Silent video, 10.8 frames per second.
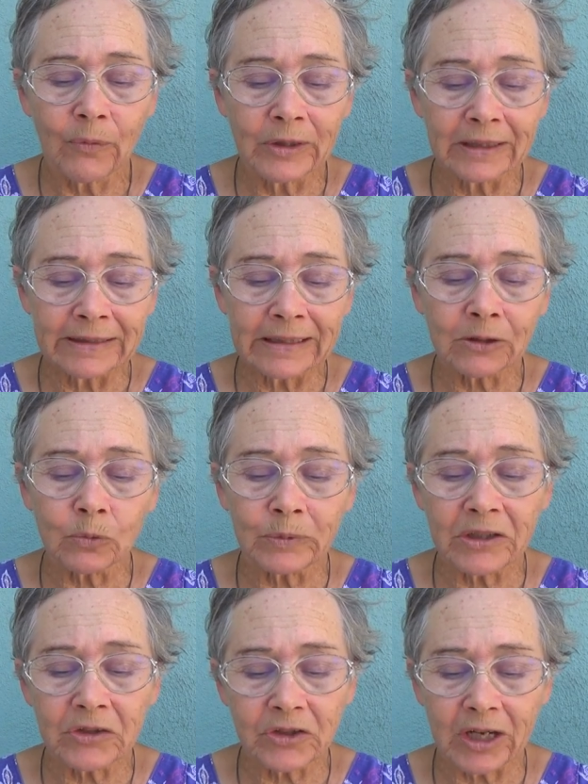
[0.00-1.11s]
when the little
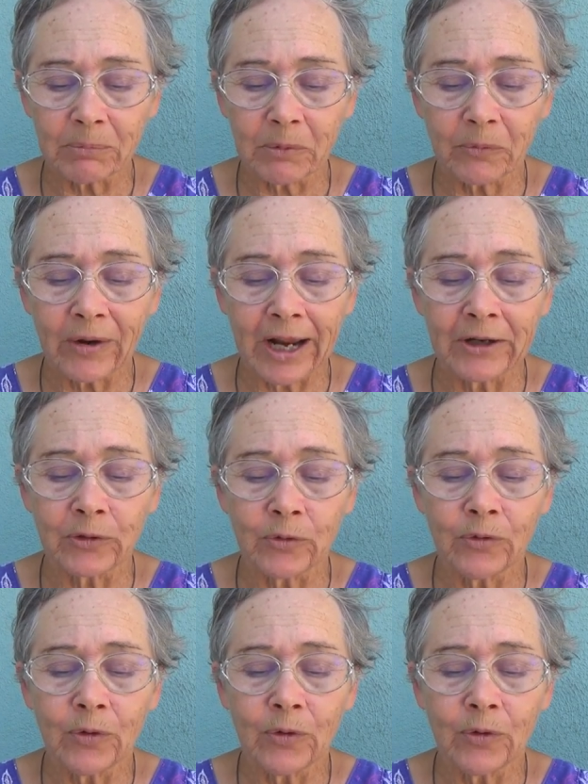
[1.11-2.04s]
wee ship ran